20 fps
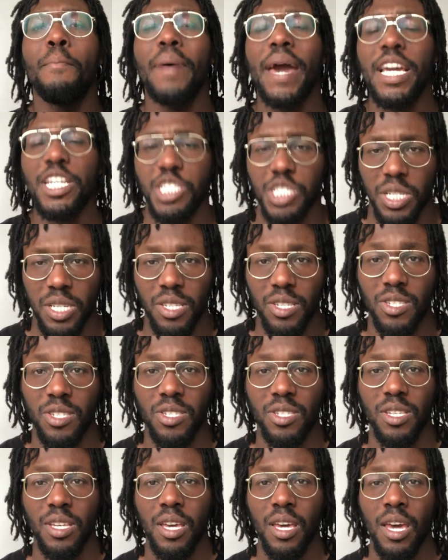
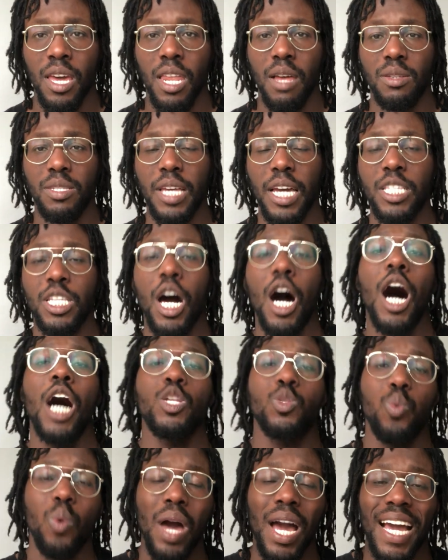patience. You know what I'm saying? The
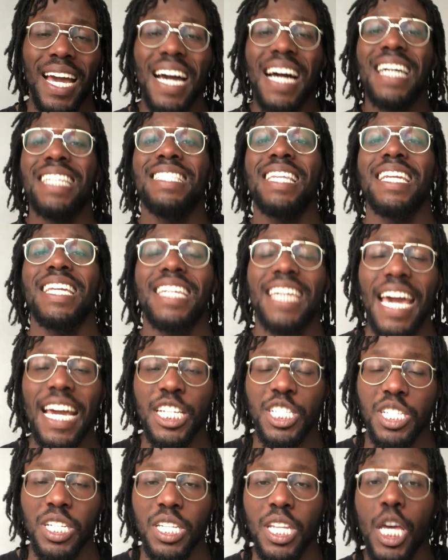hard work,
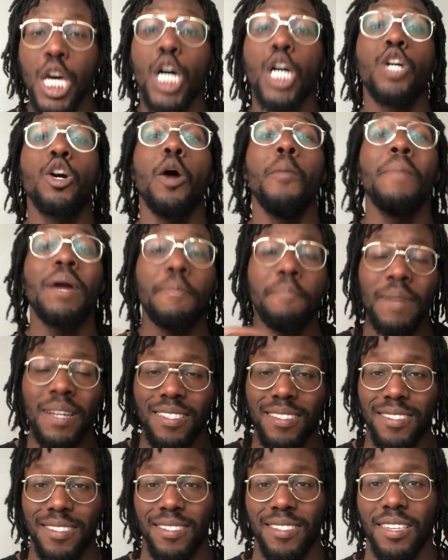dedication,
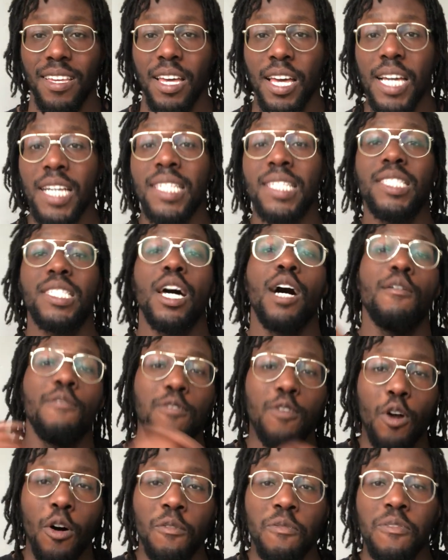commitment,
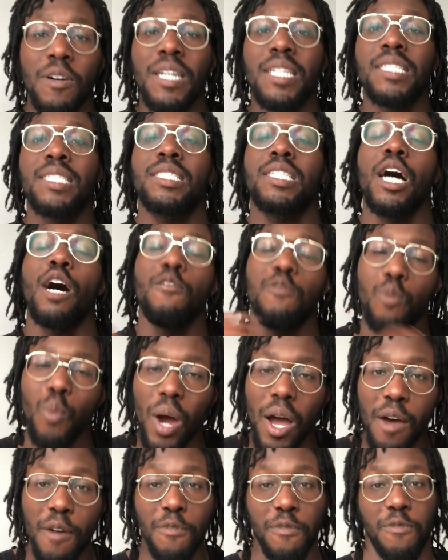self-love,
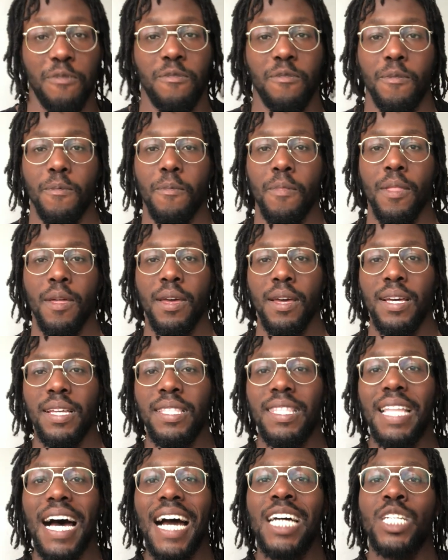self-worth.
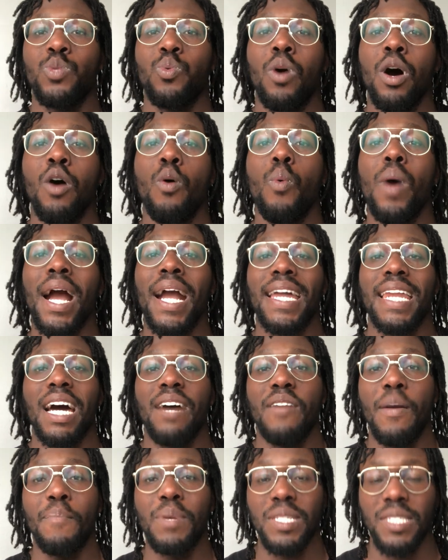That is what working
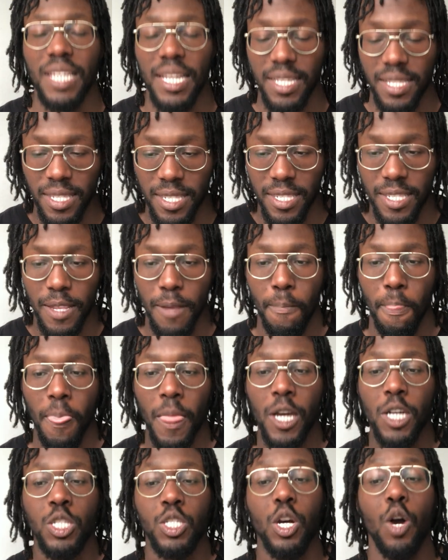out represents.
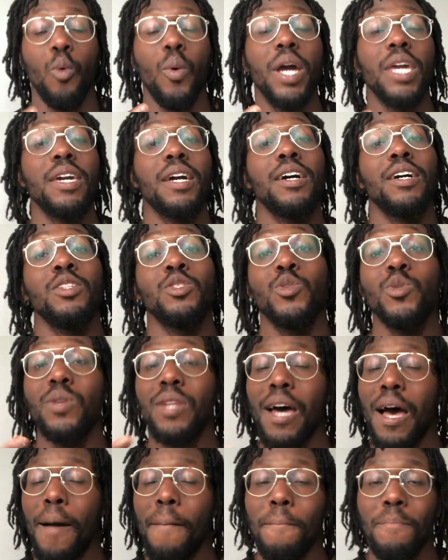So when you do
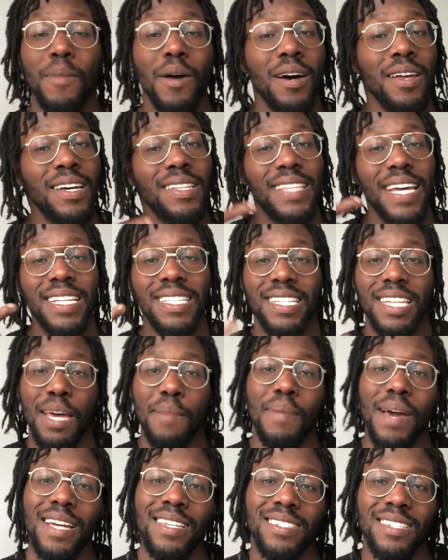that on a day-to-day
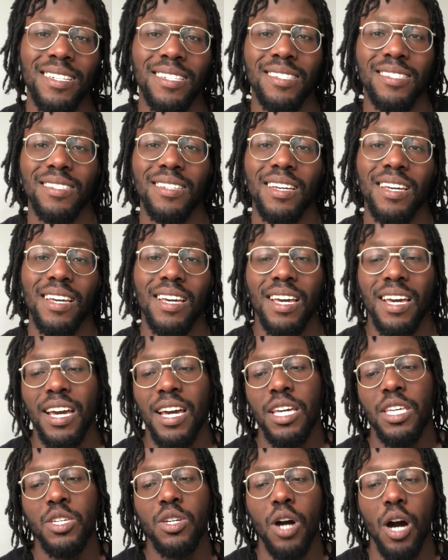basis,
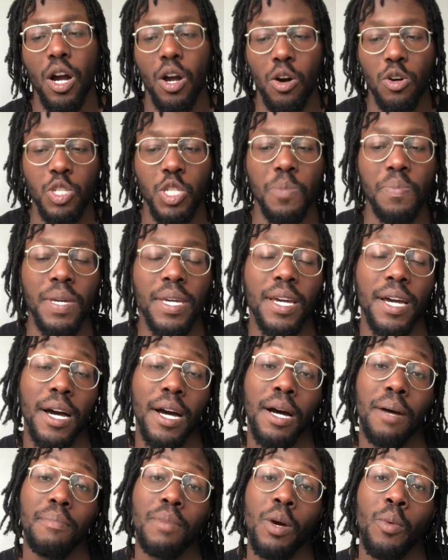you are going to be
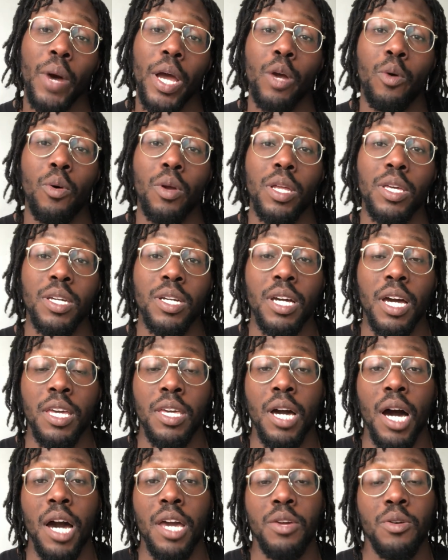what you call it.
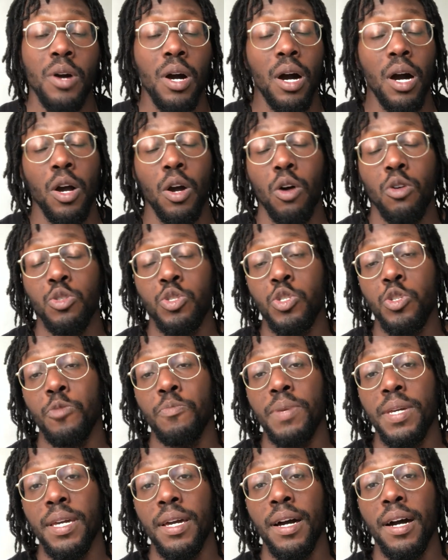You are going to
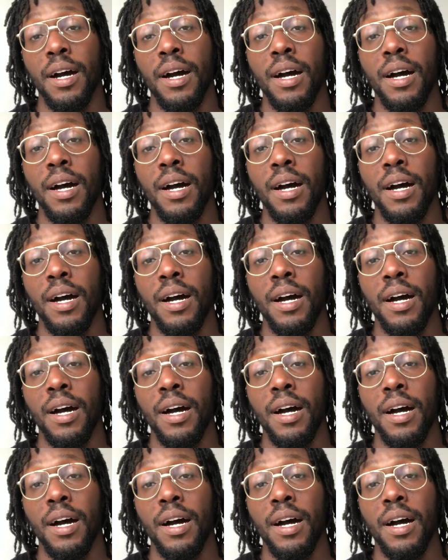be